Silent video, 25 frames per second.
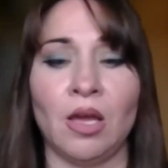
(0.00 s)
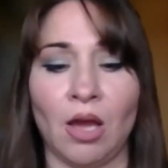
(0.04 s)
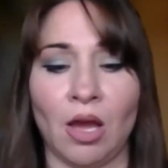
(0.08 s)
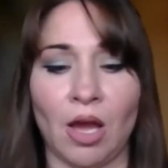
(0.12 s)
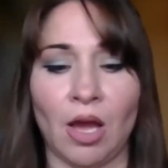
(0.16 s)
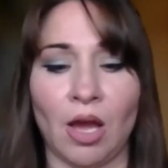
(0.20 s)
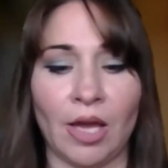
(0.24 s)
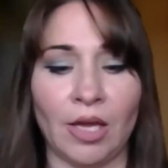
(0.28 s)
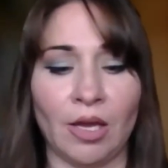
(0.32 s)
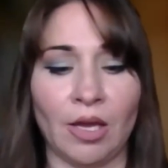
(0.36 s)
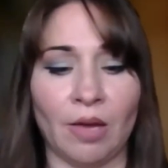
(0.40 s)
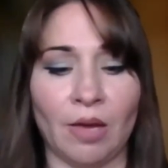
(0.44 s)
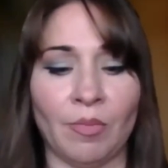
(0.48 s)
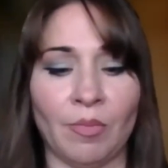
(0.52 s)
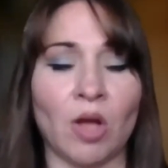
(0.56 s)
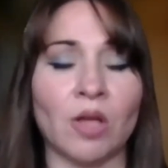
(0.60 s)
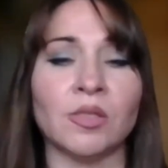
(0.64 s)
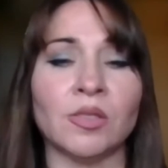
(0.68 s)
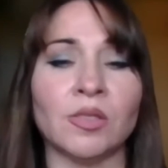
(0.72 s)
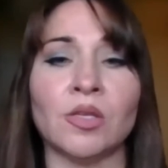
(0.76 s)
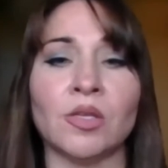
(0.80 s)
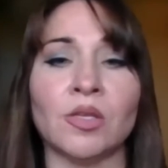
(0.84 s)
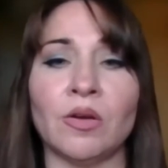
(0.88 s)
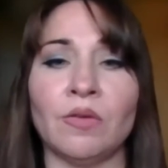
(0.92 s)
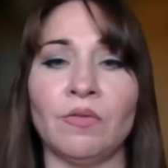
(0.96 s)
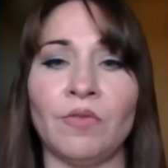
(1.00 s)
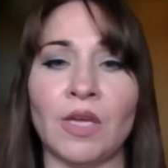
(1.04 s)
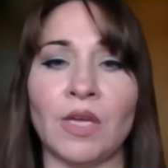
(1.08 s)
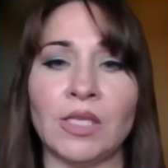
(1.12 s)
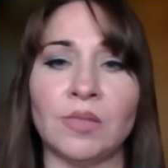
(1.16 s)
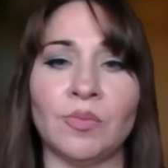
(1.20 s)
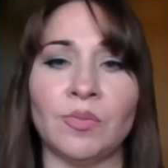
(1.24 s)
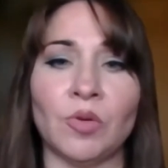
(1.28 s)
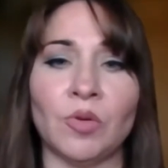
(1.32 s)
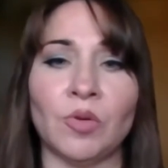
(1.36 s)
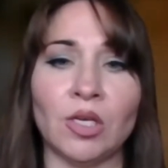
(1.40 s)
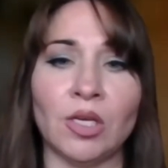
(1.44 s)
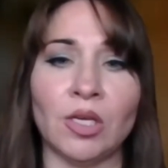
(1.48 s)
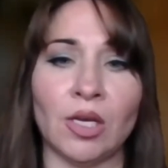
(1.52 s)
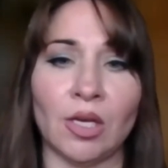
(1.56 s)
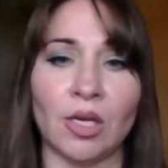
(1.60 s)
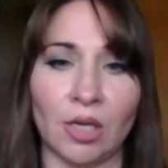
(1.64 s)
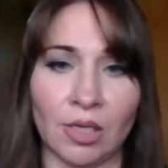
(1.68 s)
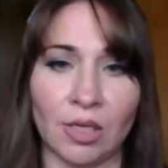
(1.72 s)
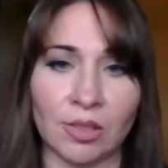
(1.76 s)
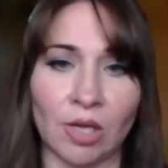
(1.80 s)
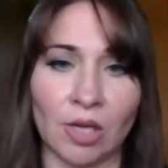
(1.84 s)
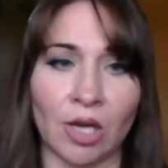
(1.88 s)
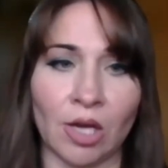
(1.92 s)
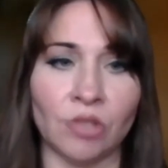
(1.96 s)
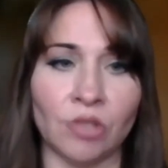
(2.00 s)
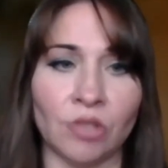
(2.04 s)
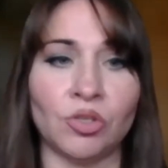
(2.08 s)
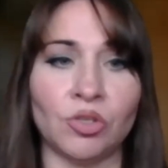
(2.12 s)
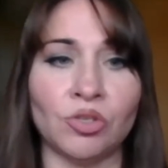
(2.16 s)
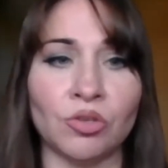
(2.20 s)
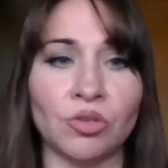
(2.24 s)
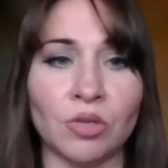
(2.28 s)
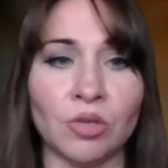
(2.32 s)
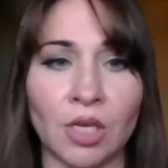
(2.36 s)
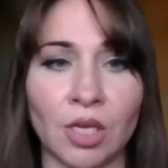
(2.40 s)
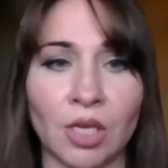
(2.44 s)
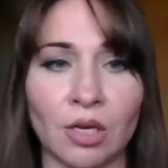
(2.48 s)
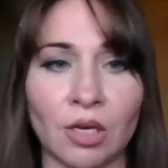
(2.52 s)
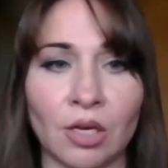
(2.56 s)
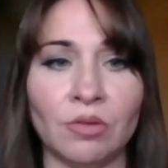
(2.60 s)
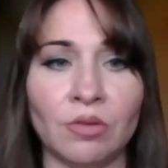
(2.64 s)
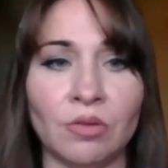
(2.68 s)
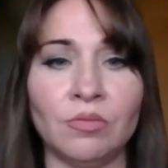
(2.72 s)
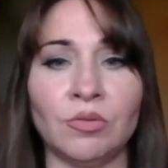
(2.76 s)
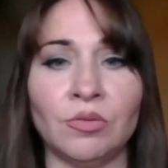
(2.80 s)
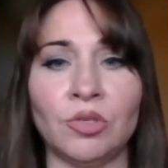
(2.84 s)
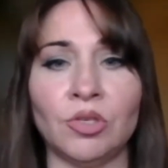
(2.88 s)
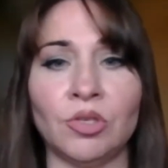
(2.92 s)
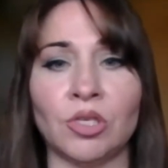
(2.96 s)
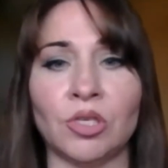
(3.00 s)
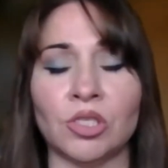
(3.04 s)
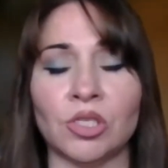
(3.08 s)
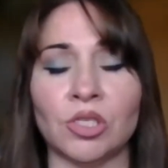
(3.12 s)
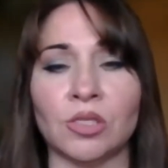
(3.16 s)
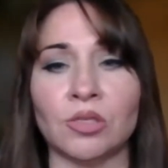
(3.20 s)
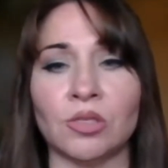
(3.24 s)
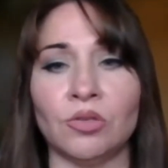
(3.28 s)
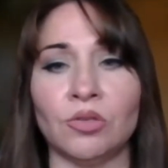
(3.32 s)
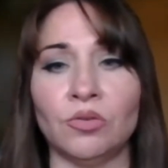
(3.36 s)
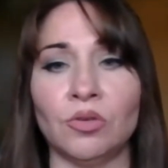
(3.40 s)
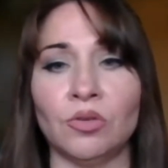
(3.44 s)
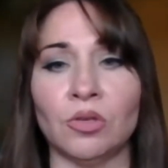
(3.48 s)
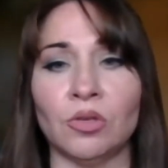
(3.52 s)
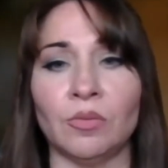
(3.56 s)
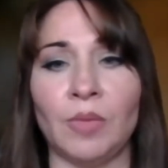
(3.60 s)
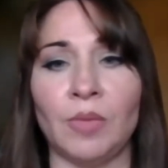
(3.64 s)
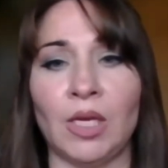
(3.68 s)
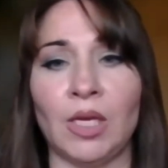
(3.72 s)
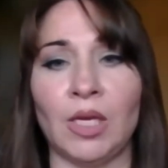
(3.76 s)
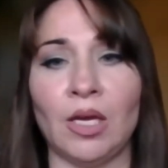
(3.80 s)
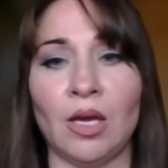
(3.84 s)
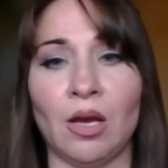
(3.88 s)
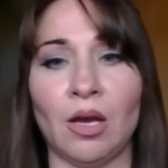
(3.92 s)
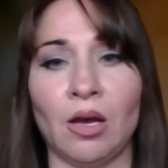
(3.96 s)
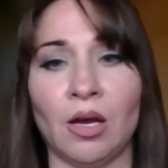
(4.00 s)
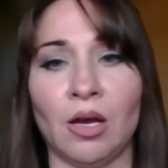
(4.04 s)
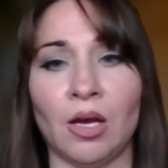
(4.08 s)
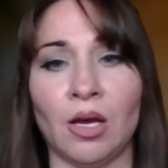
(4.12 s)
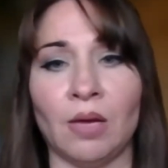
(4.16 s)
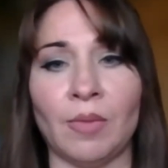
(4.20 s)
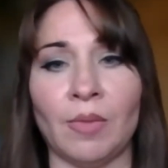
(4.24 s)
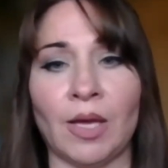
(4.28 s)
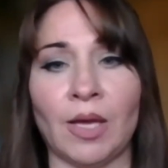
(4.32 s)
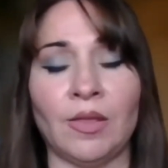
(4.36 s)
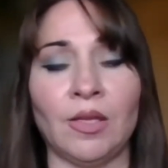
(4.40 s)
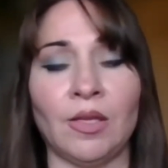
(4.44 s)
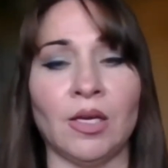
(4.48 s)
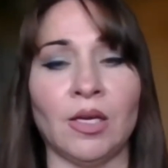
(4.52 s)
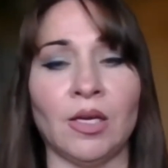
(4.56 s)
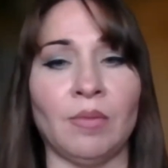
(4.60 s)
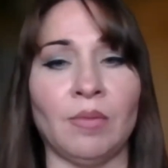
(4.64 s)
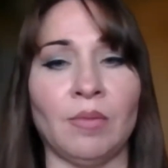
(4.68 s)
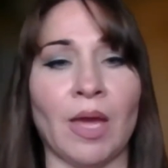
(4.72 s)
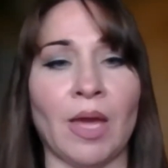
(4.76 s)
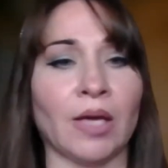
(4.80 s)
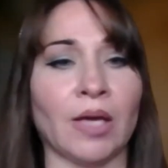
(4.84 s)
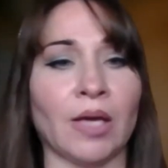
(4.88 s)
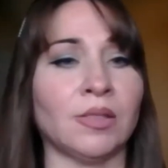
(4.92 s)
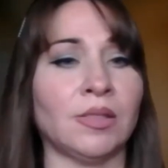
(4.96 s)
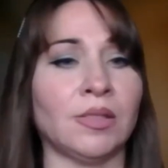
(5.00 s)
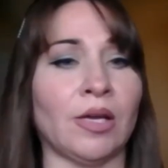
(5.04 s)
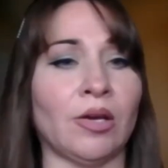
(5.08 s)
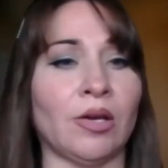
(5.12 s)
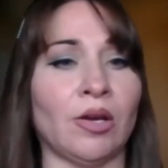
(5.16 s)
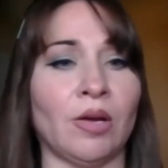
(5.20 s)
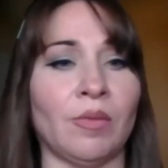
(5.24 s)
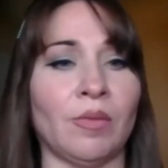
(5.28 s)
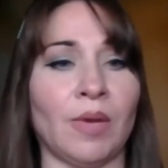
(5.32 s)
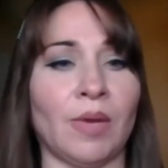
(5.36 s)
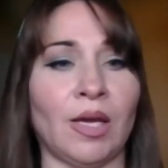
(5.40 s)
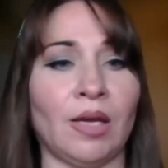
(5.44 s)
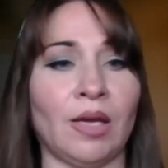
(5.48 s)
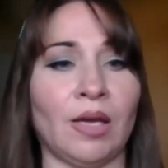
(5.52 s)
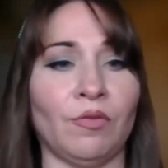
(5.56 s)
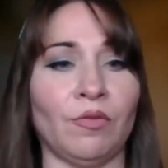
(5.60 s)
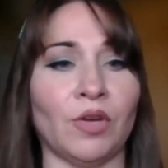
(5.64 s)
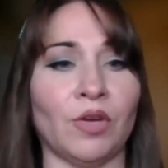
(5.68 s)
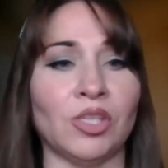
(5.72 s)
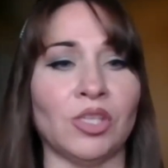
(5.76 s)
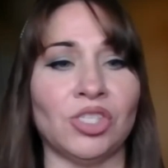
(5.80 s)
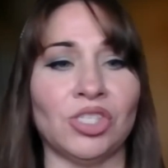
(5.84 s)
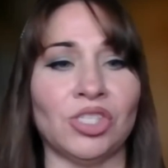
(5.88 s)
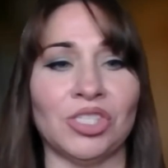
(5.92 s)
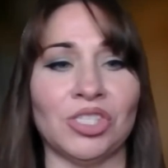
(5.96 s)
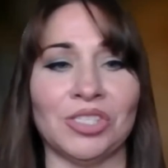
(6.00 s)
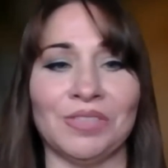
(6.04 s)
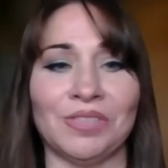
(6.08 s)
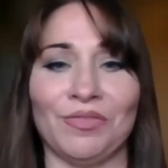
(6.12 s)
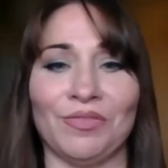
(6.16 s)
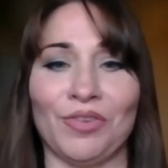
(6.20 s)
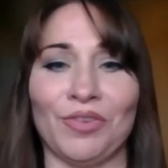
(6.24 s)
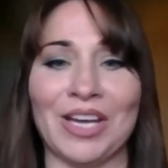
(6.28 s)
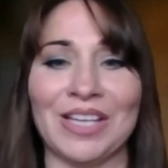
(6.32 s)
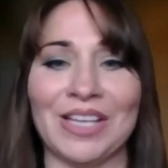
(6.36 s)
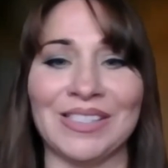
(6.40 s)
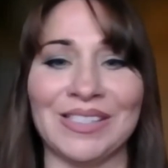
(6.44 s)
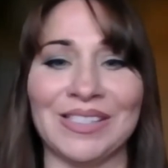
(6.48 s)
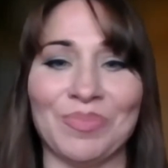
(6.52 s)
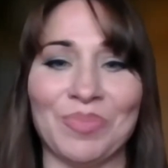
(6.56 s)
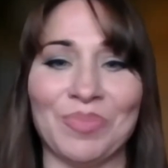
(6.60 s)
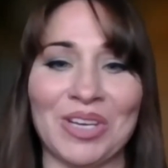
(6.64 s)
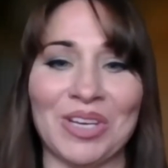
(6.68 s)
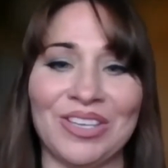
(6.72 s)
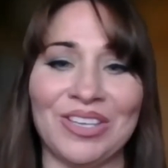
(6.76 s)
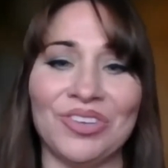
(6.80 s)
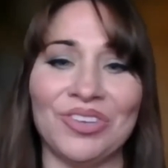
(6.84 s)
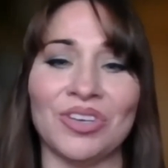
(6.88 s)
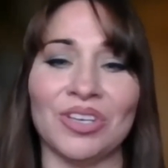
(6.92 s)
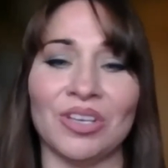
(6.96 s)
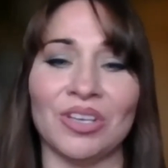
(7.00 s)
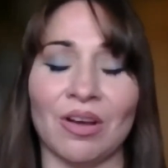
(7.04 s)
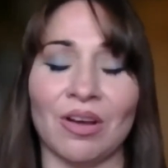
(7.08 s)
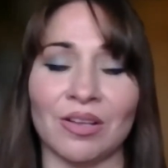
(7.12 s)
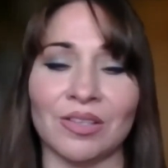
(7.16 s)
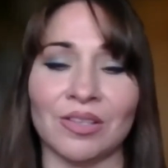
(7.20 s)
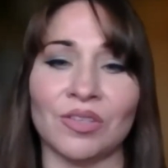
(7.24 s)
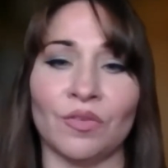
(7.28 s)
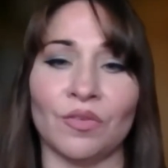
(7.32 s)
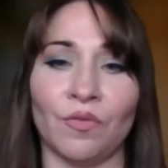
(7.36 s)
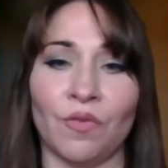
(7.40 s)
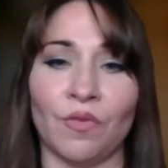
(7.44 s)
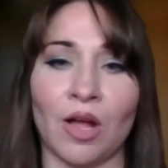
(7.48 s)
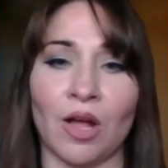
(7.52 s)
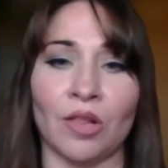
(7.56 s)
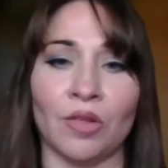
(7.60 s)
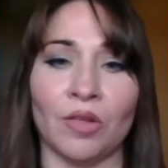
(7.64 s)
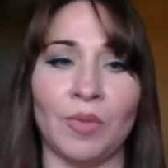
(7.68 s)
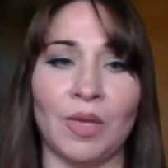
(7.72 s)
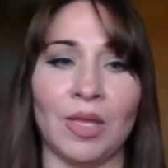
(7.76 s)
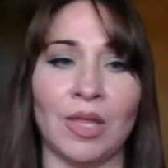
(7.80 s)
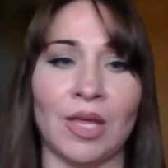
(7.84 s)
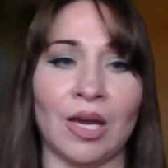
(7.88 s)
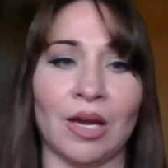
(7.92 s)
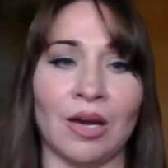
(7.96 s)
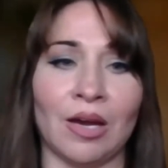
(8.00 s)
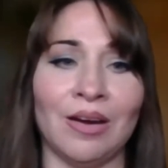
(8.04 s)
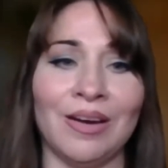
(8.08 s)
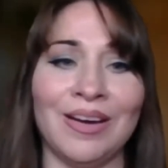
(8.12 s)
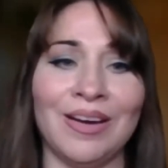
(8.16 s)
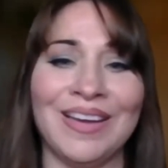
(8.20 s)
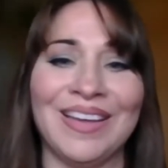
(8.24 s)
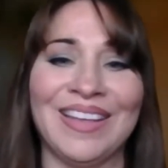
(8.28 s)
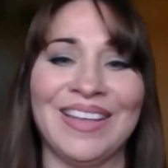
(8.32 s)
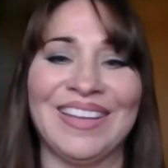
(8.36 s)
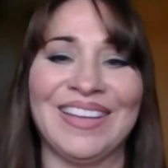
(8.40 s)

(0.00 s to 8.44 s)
I am also on Facebook as Audrey Trujillo. You can just Google me. I think I maxed out on my friends, but you can also follow me there.